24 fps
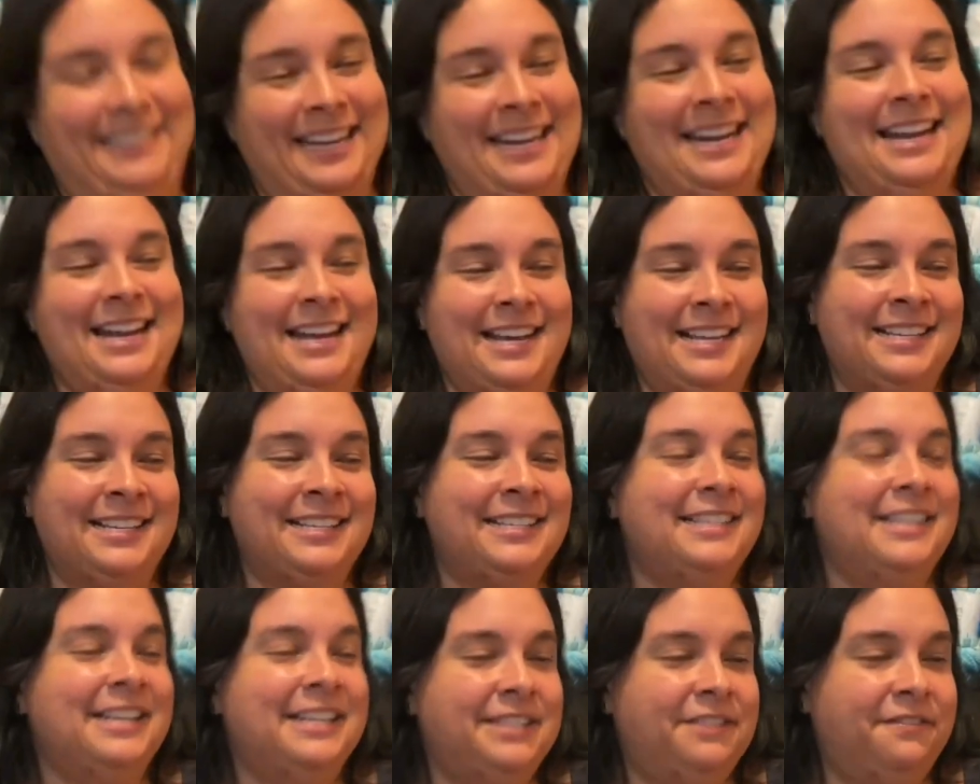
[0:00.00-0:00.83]
It is.
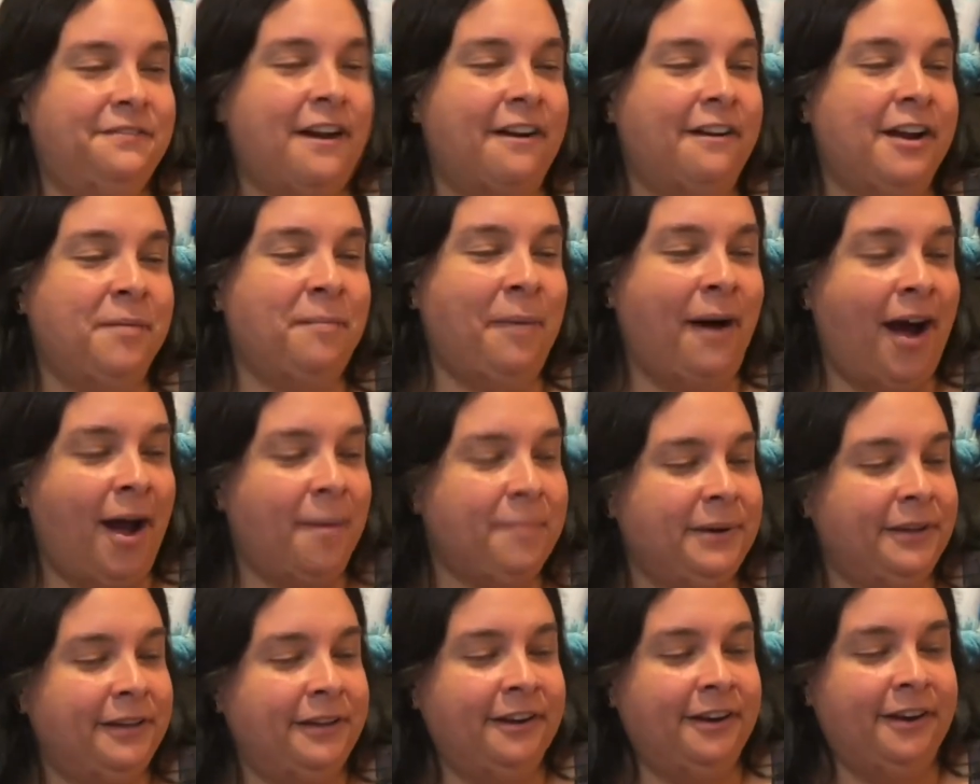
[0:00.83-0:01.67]
It's very
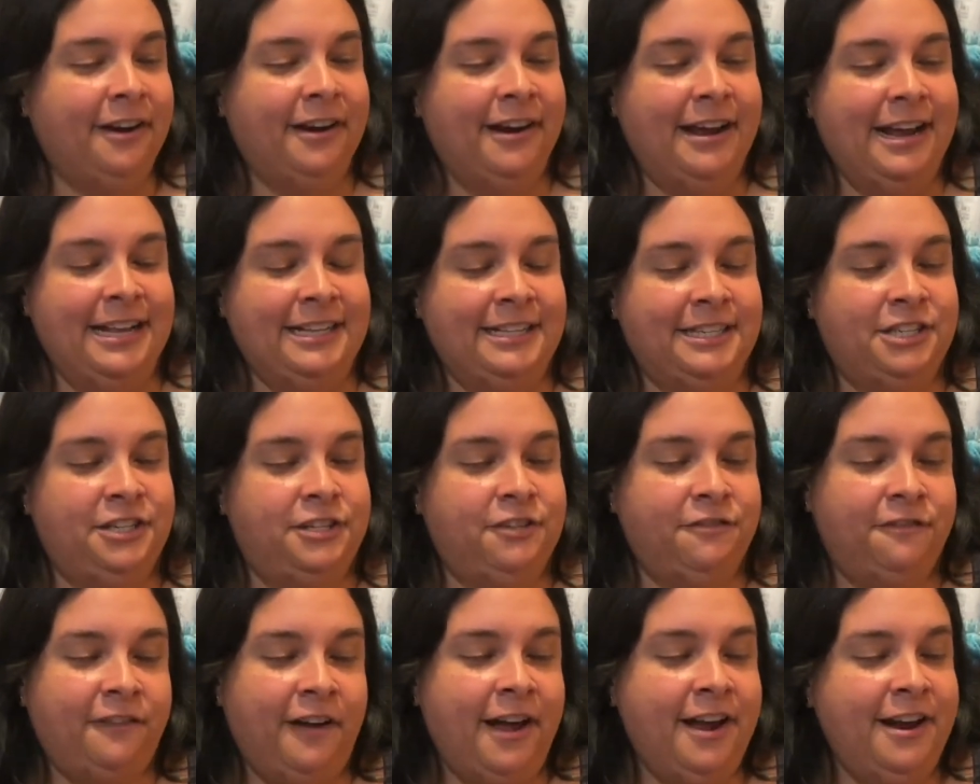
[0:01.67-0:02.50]
popular, it's
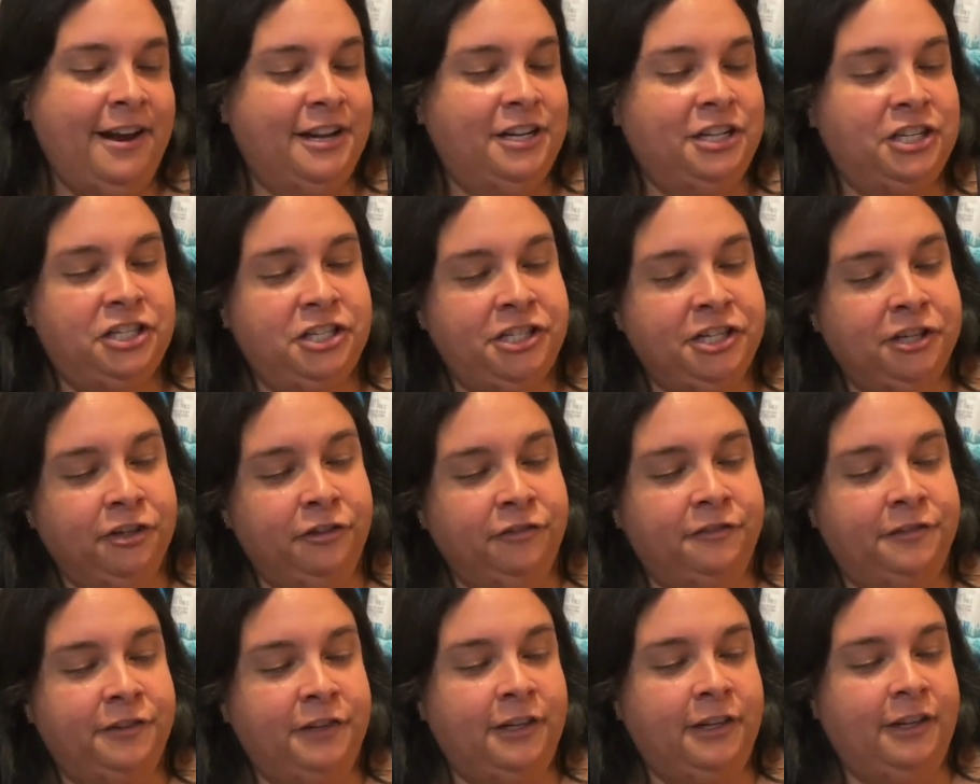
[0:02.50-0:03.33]
fun, it's
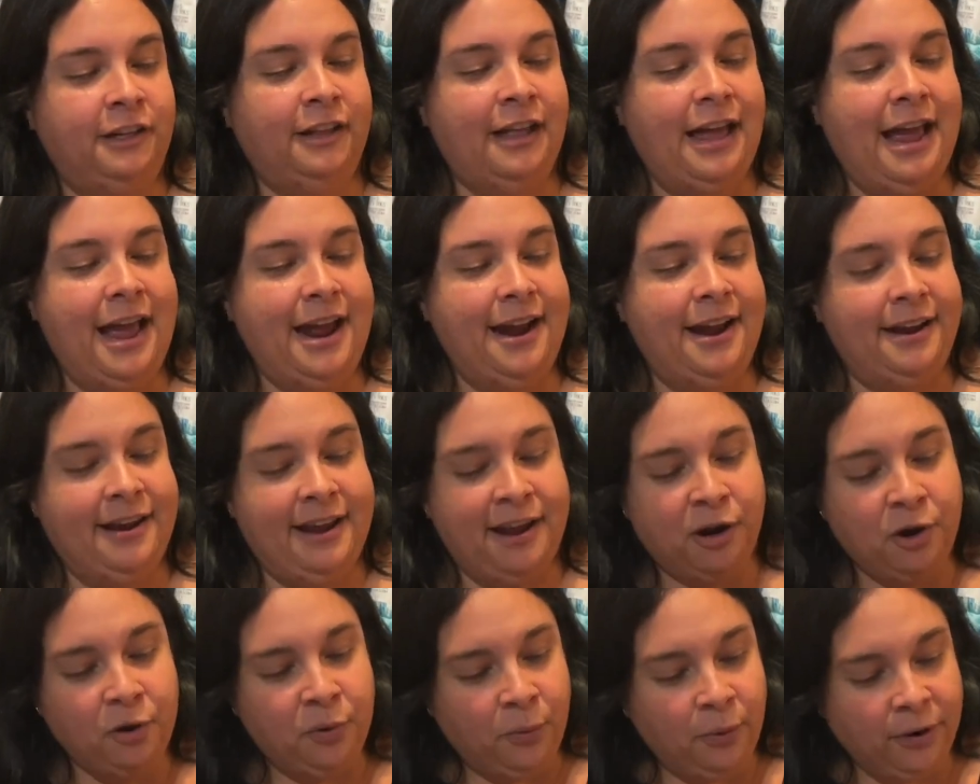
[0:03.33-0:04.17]
cheerful, and
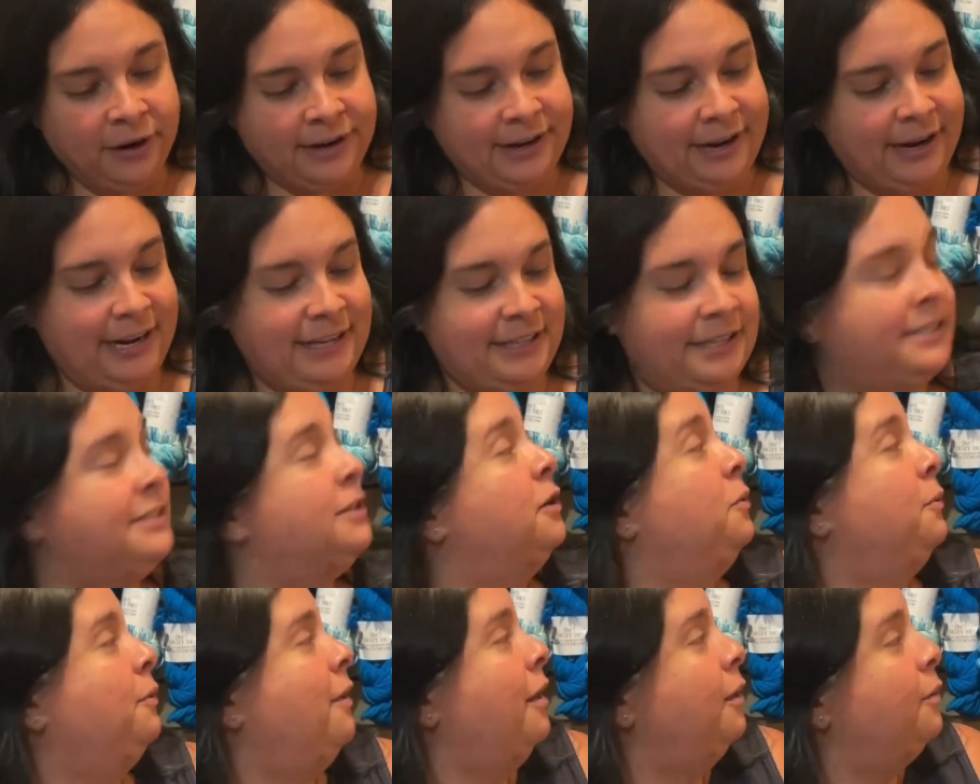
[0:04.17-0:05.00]
it coordinates
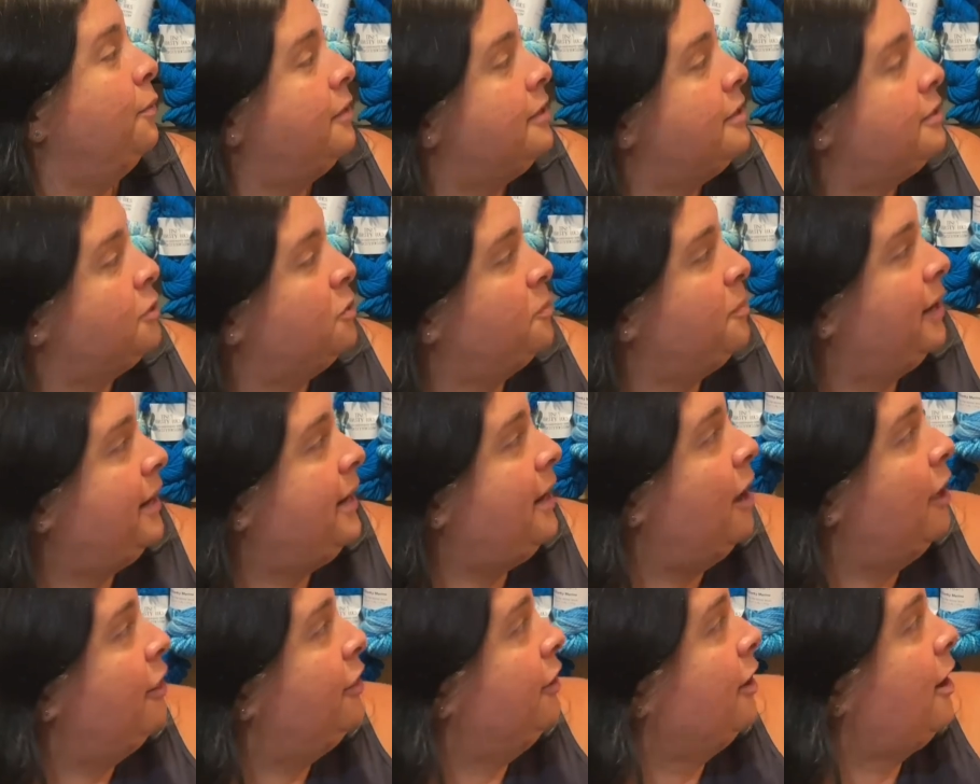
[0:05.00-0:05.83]
so well with so many
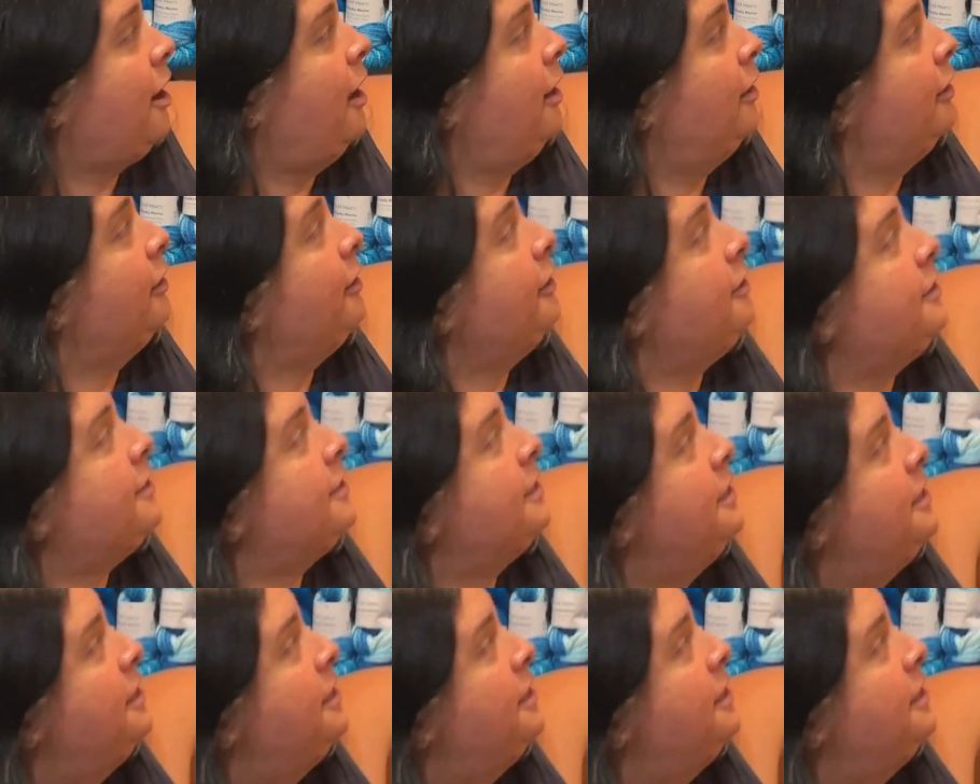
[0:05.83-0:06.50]
other colors.